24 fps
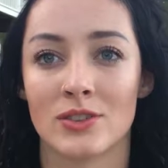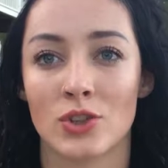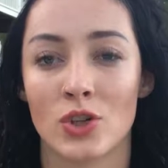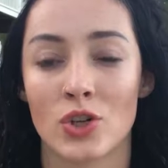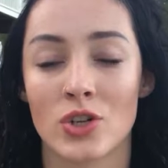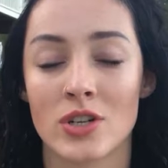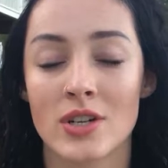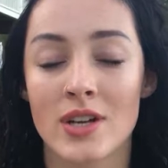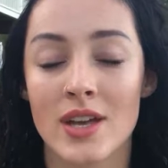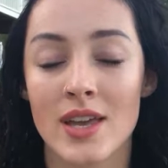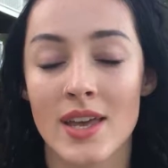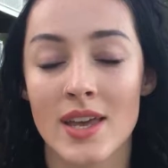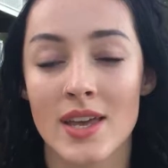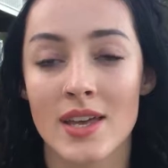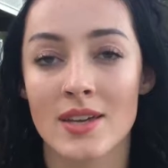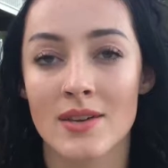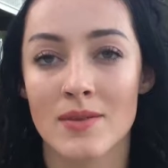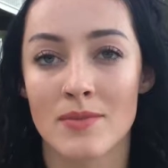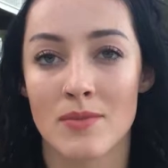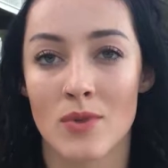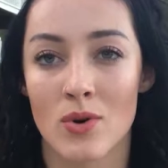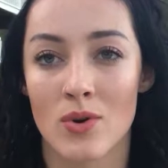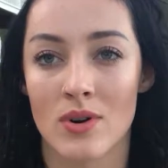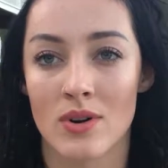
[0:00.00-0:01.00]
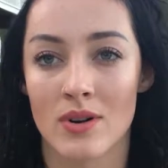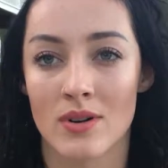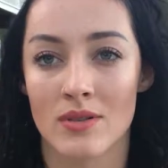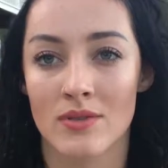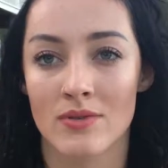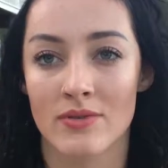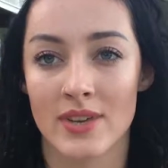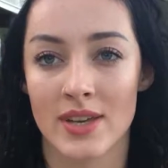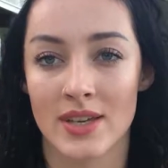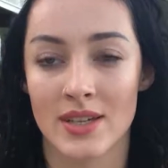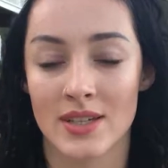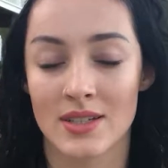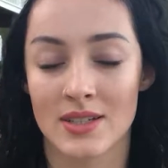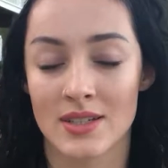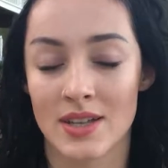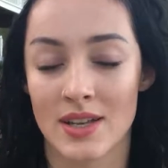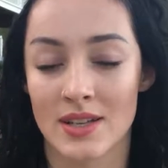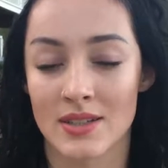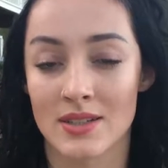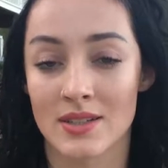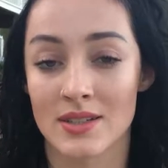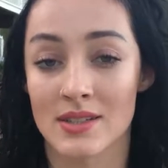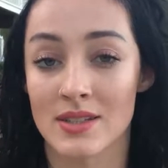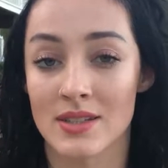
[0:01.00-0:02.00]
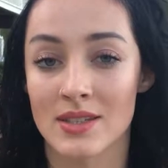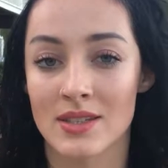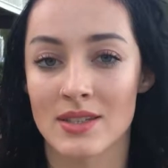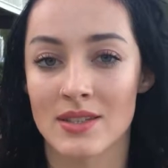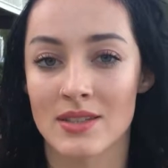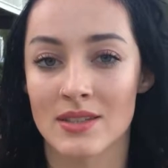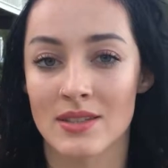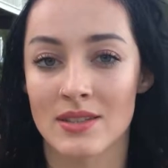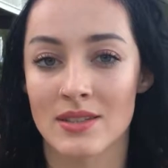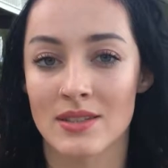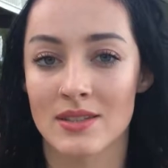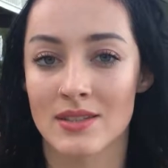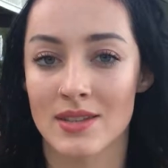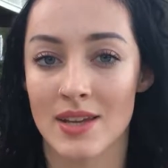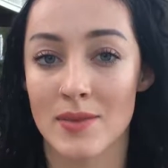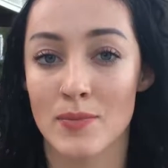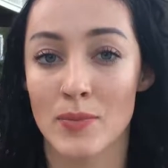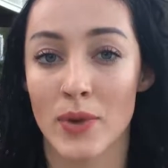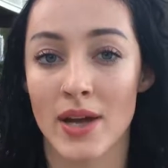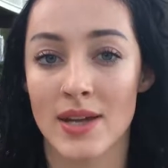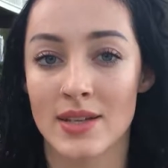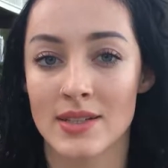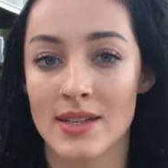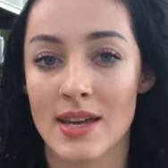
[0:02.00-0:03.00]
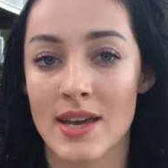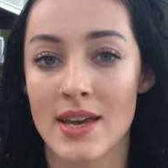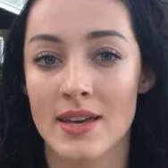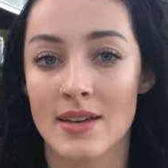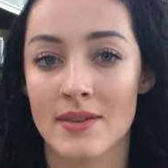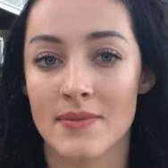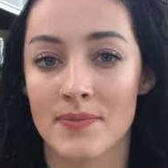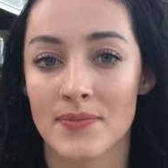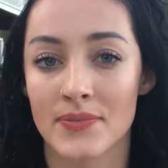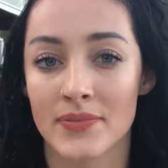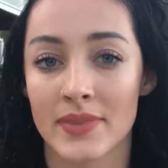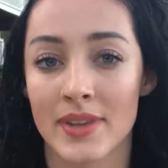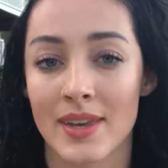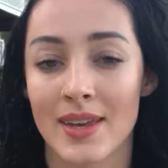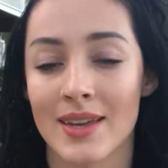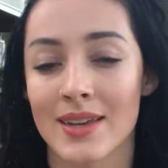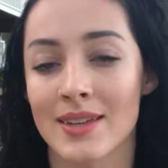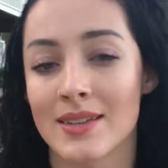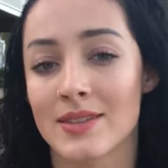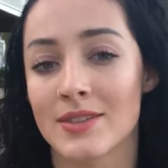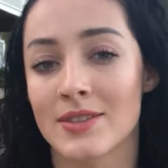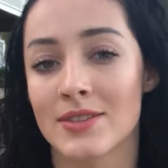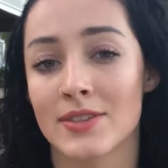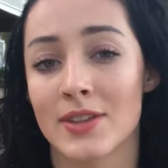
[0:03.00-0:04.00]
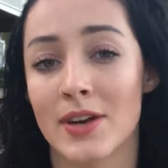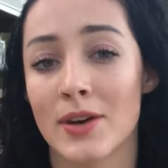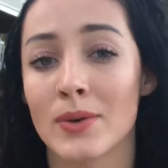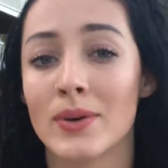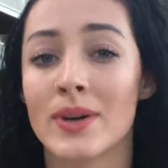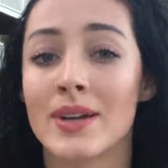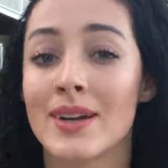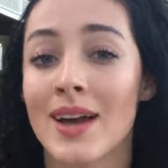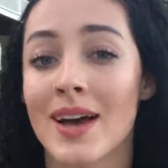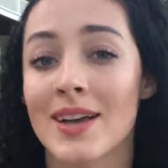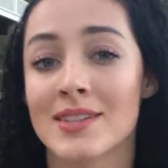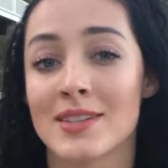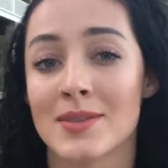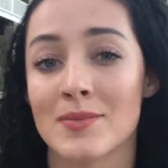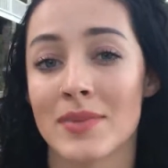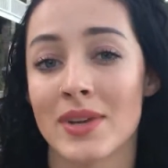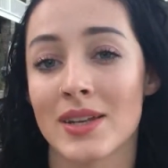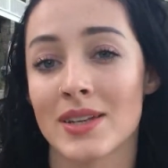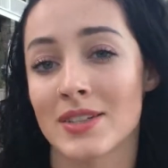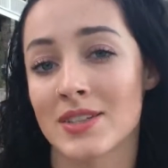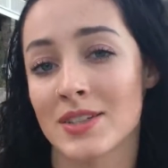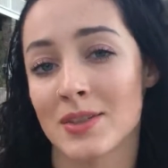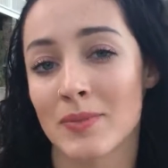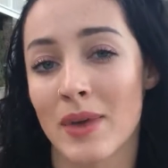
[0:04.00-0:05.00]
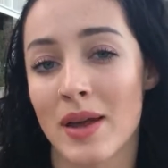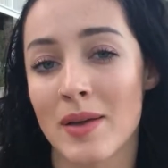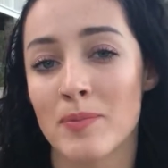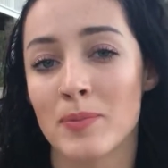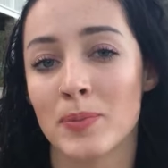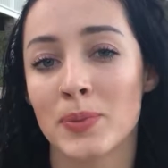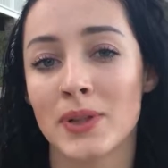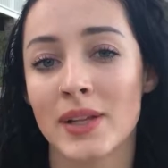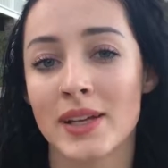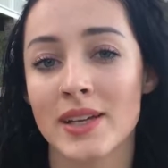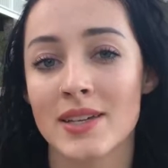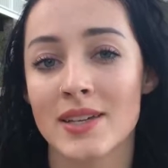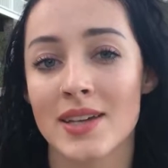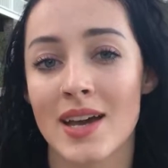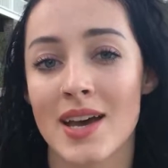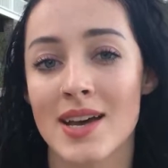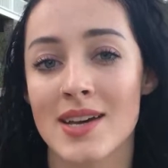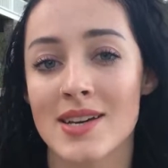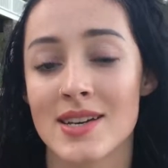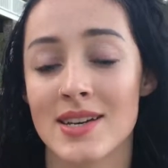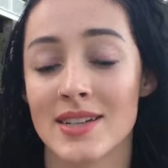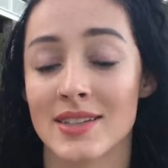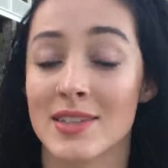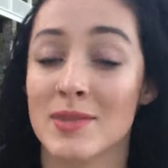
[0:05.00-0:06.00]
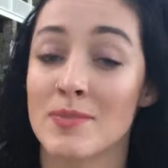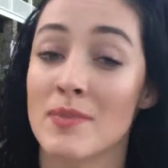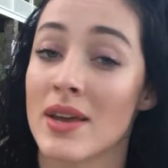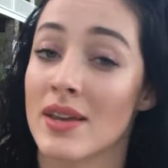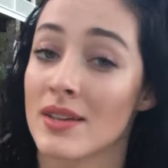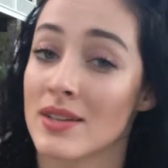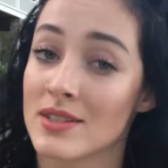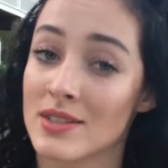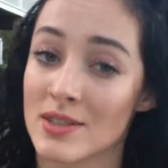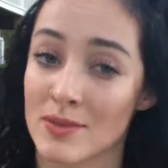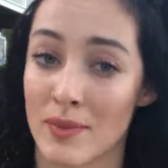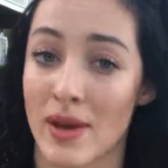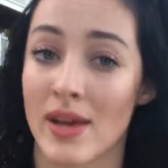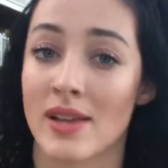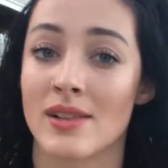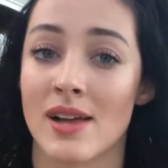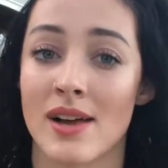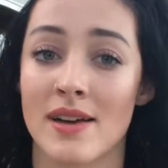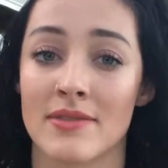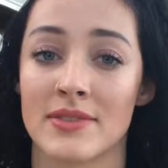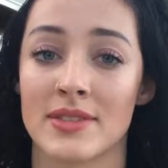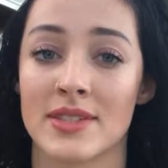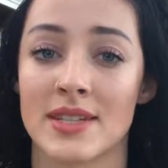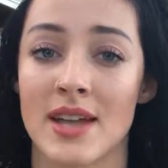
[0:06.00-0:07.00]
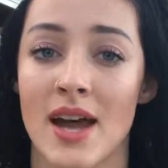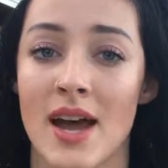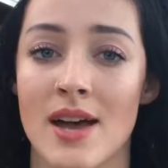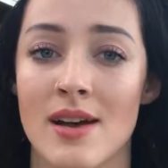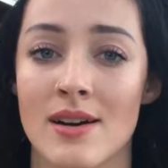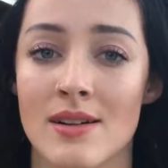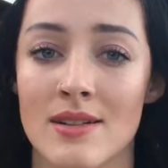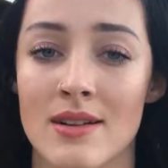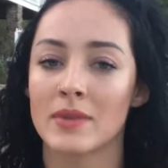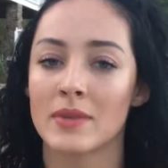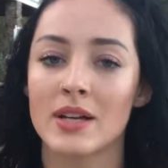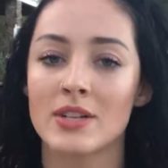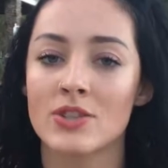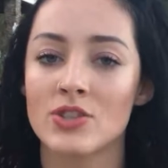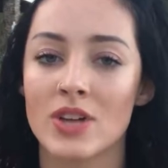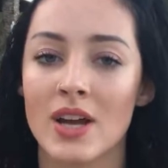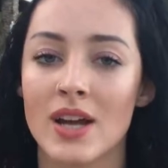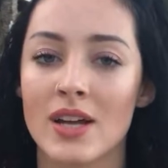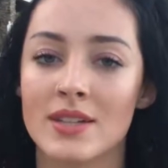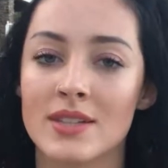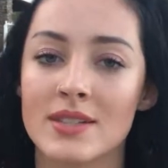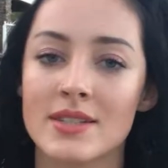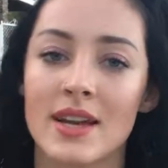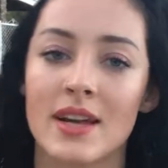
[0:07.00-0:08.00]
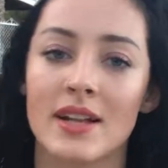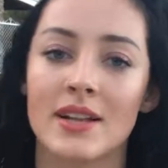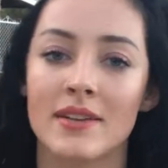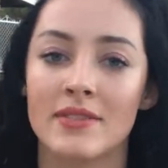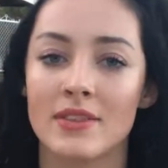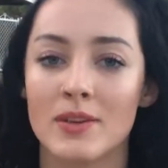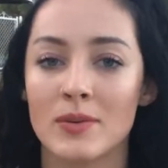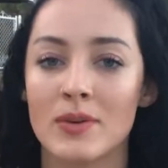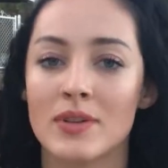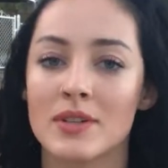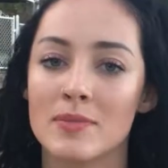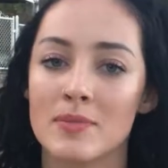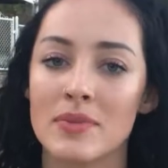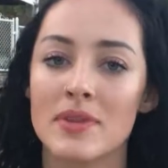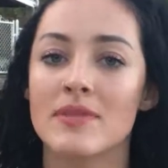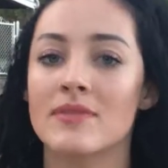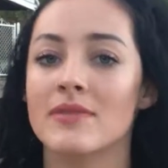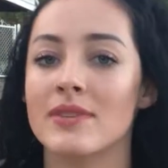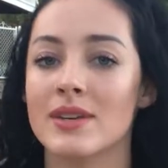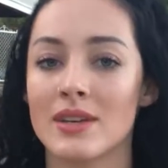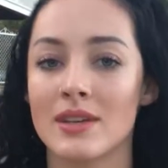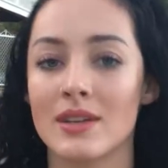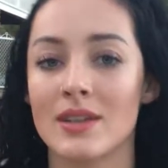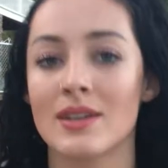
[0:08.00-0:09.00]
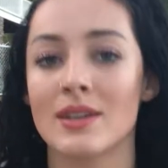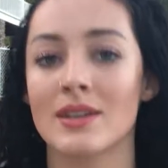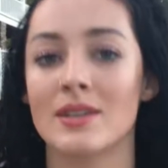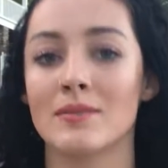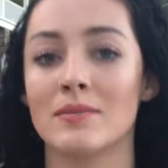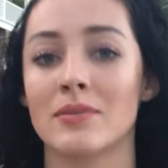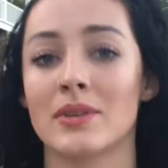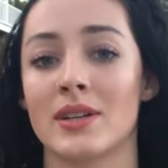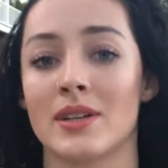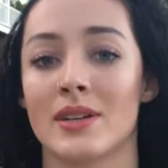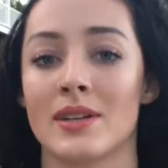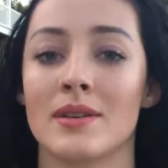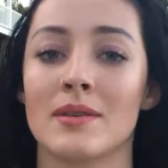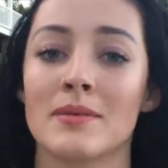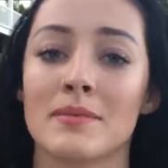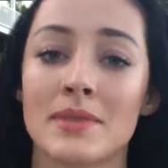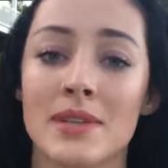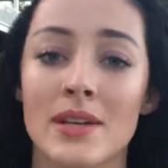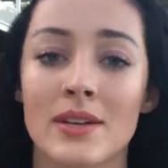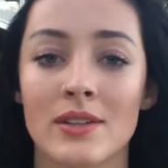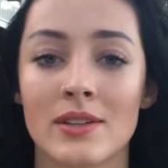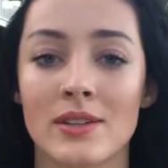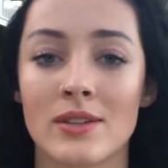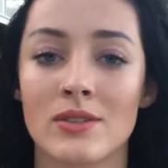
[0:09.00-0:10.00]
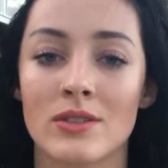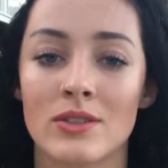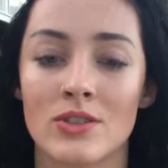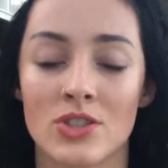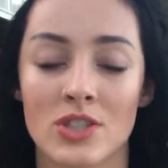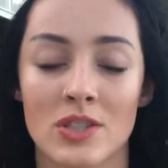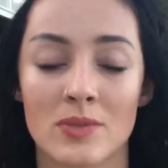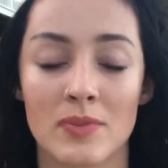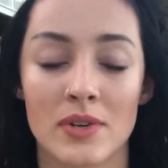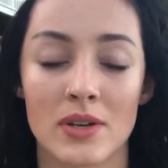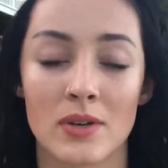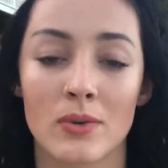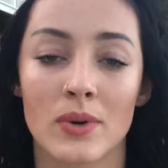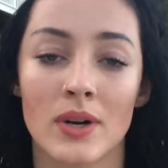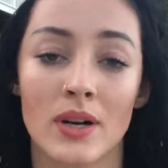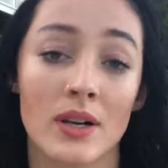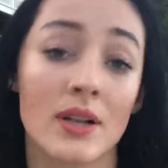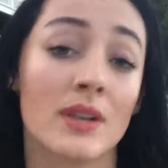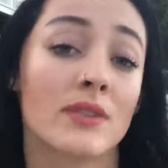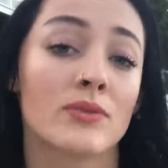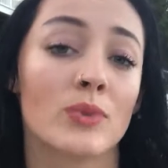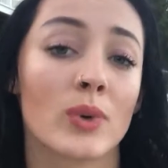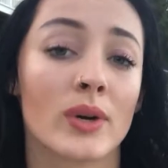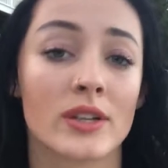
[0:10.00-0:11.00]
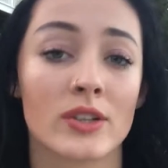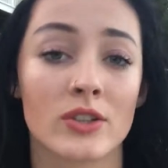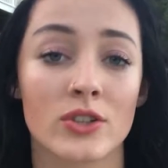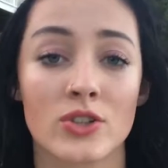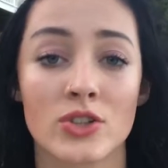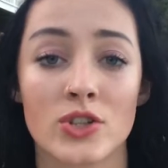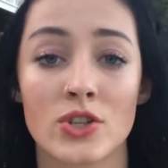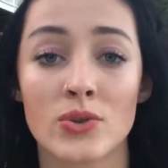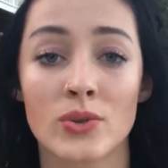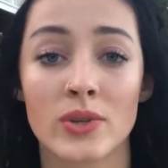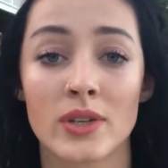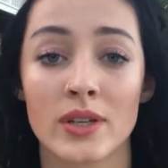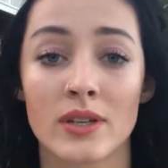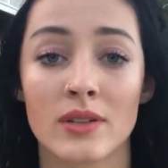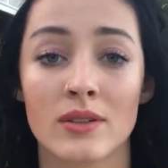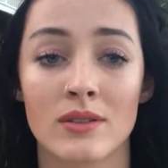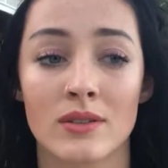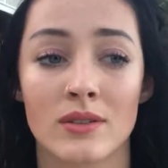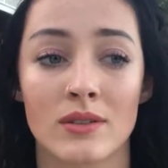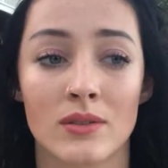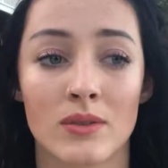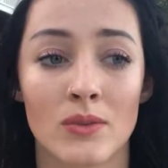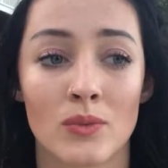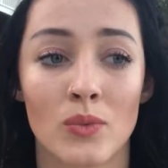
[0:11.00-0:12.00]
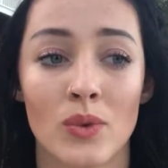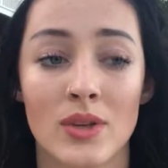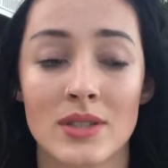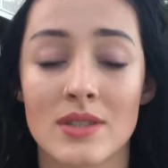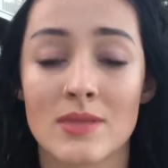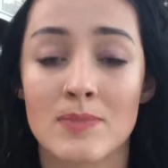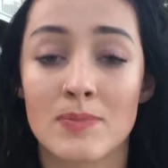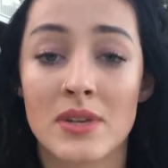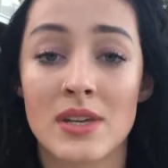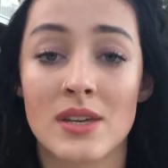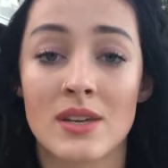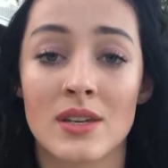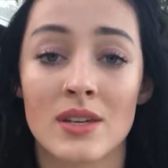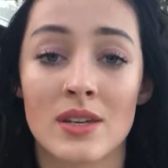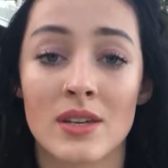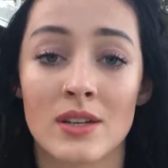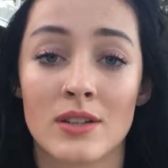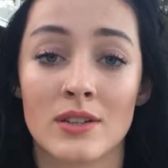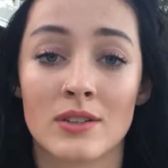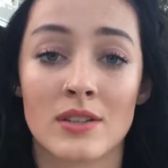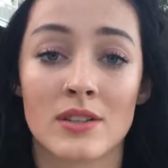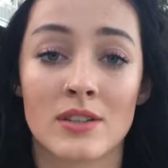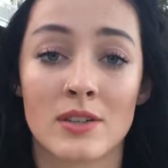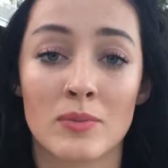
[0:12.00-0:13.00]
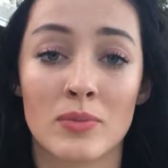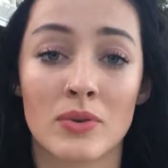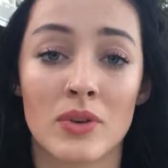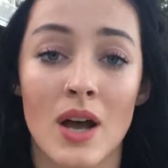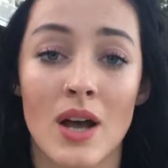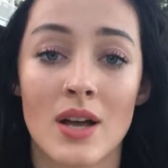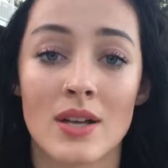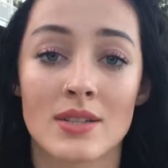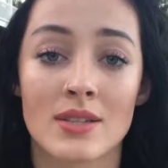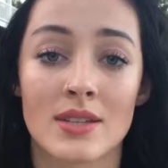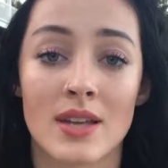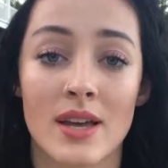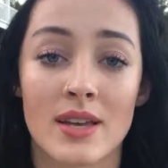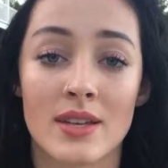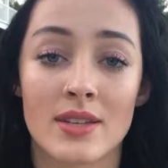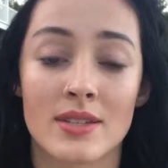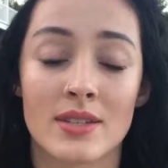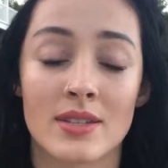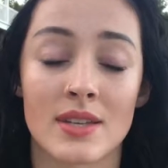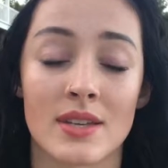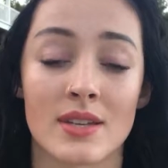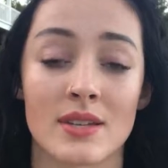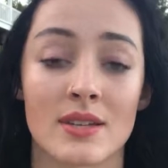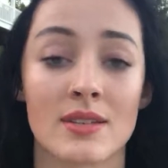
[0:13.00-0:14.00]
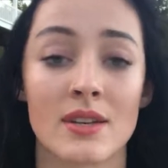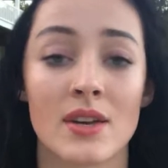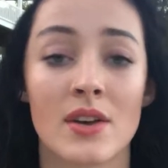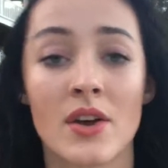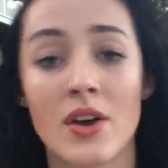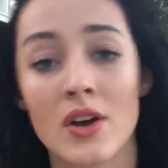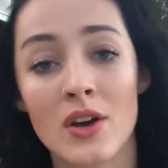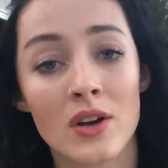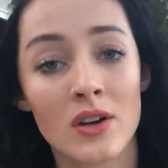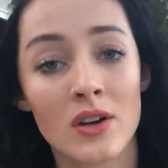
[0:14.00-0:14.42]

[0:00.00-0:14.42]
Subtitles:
learning more vegan tendencies day by day. And though it hasn't made it to my plate yet, it's made it to my lifestyle. I'm not trying to tell everyone to be vegan, but I am telling you to just be aware of what you're doing, what's being killed in the process, and